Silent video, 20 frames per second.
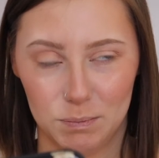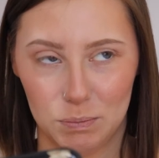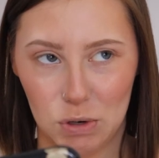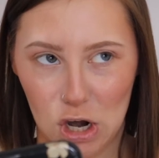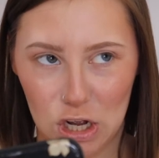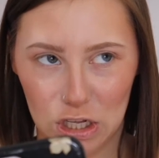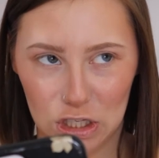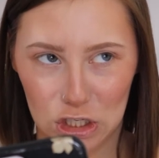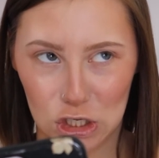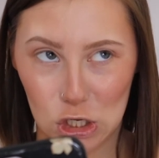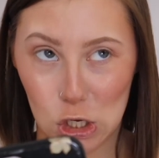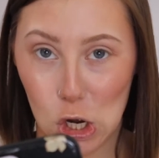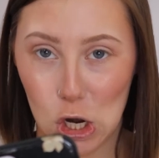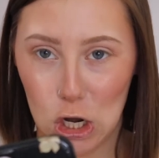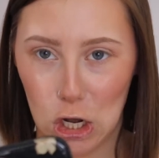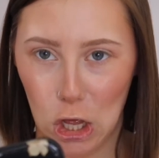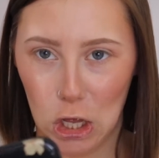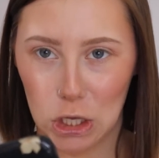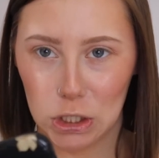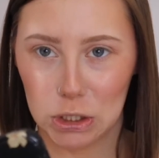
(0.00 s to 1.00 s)
Bronze
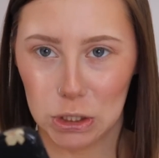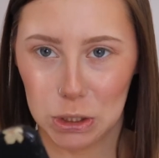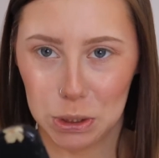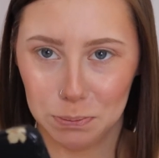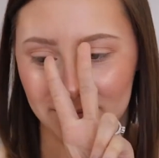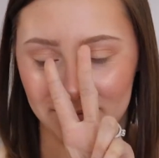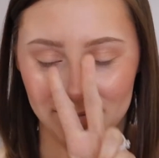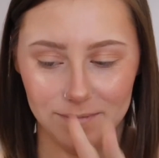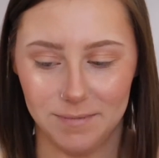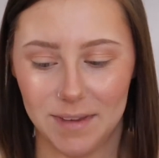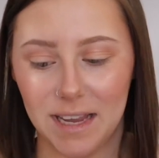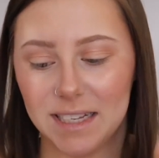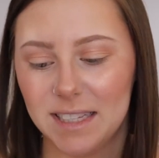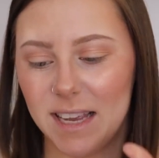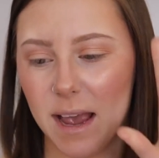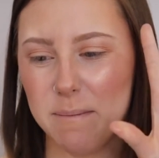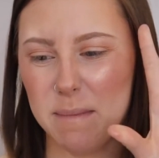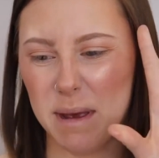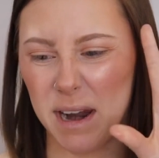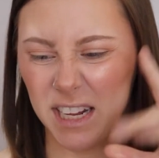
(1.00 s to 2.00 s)
goddess. Like
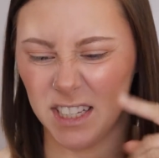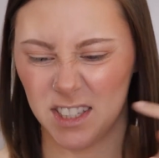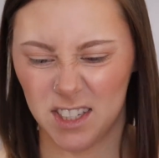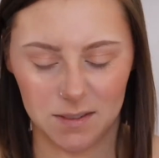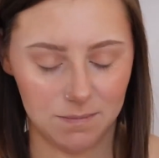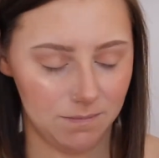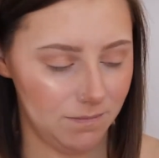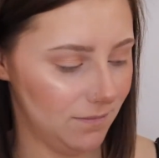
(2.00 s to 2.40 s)
10 minutes.